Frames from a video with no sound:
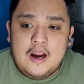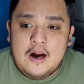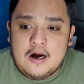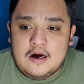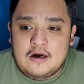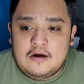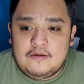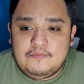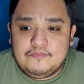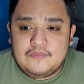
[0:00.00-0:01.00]

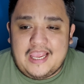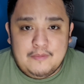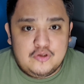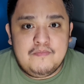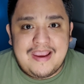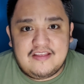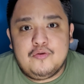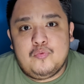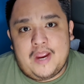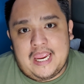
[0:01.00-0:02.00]
uh, able to make
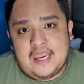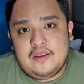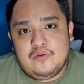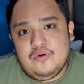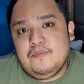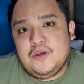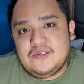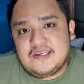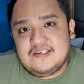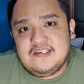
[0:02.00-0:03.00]
their way through the
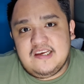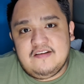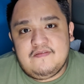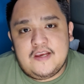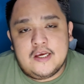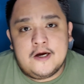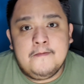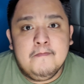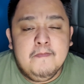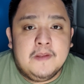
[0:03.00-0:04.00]
music scene
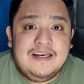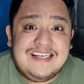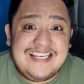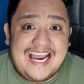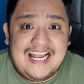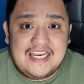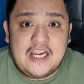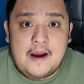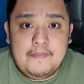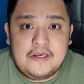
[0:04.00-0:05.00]
via the
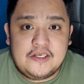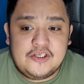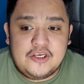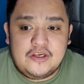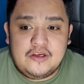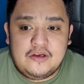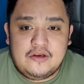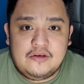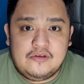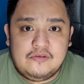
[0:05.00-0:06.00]
talent
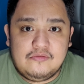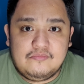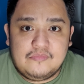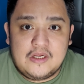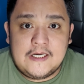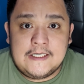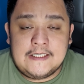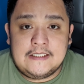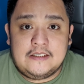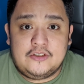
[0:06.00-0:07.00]
competition
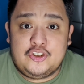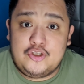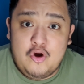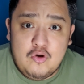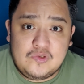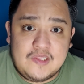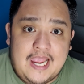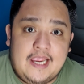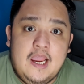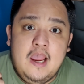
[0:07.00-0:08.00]
uh, shows
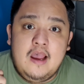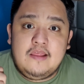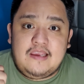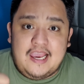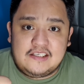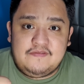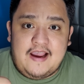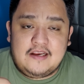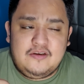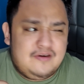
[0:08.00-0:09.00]
like The X
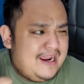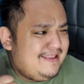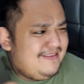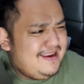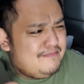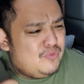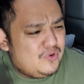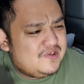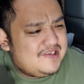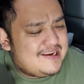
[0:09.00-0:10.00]
Factor. I think
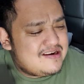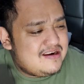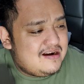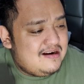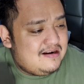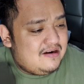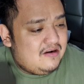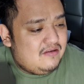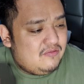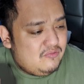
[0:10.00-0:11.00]
Morissette
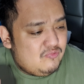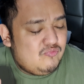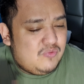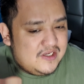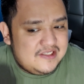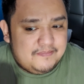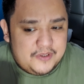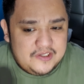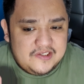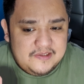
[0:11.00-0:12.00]
uh, was a
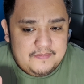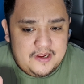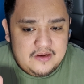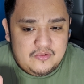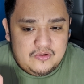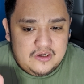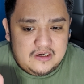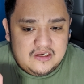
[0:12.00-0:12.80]
participant or a